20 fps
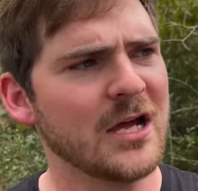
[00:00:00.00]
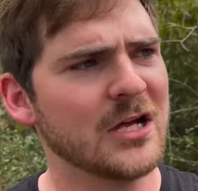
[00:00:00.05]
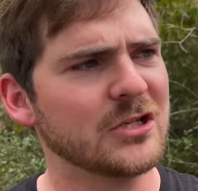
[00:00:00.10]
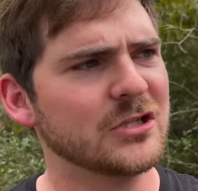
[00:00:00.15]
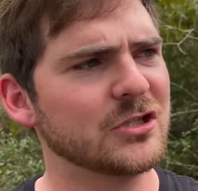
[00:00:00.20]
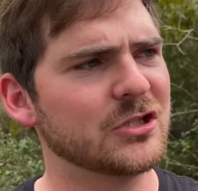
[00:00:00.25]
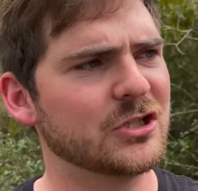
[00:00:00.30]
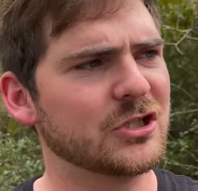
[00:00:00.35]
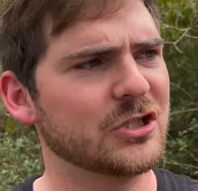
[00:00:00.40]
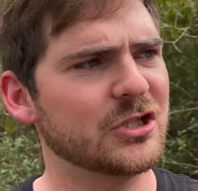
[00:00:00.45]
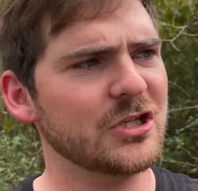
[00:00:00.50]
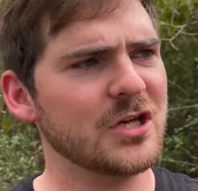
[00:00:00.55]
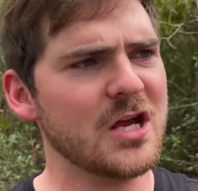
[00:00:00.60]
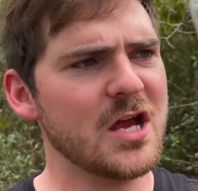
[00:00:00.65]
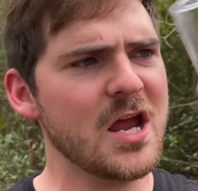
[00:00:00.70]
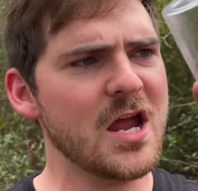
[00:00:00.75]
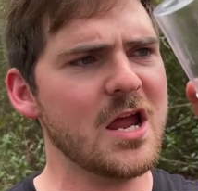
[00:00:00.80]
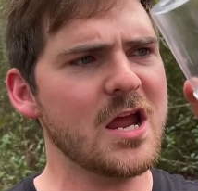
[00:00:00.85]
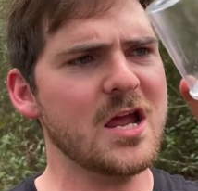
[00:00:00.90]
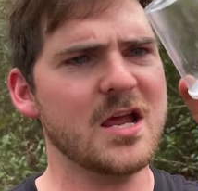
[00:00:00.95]

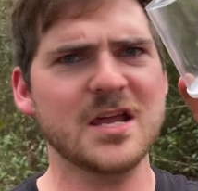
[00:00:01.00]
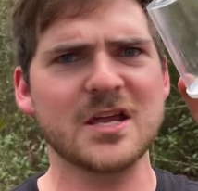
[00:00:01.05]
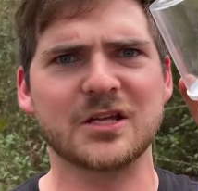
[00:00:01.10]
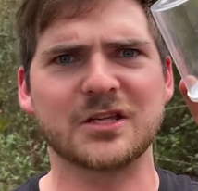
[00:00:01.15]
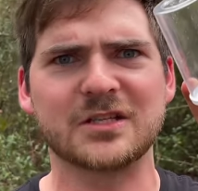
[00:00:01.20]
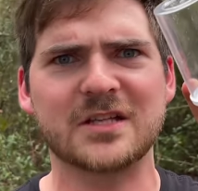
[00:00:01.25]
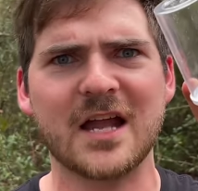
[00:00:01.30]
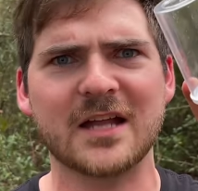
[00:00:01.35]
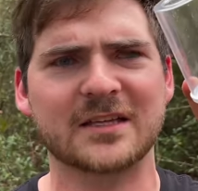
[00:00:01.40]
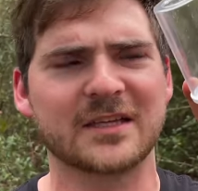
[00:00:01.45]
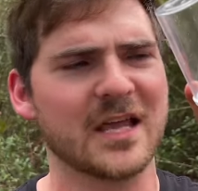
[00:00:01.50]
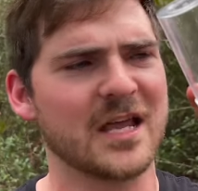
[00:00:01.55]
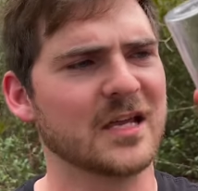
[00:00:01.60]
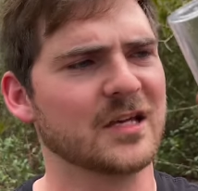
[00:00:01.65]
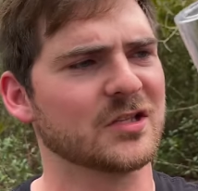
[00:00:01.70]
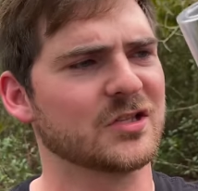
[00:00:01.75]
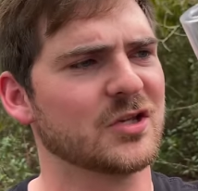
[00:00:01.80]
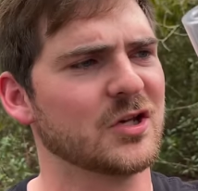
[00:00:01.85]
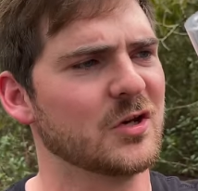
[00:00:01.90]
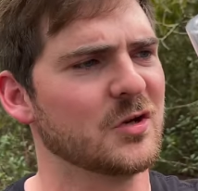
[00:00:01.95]
Jeez, that
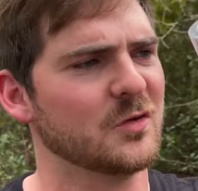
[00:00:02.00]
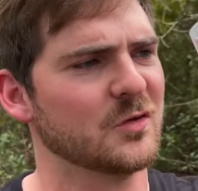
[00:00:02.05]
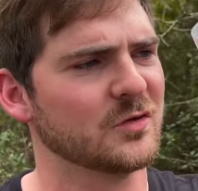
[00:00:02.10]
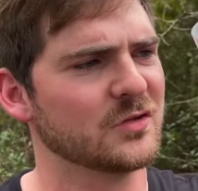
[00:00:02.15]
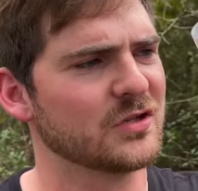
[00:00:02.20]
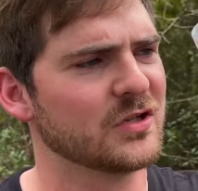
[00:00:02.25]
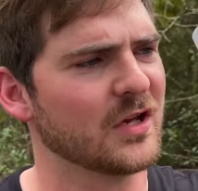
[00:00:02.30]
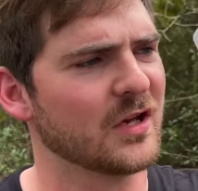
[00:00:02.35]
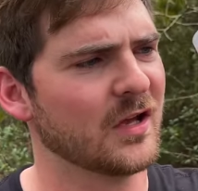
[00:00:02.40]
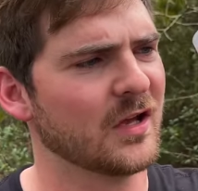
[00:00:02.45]
thing is huge.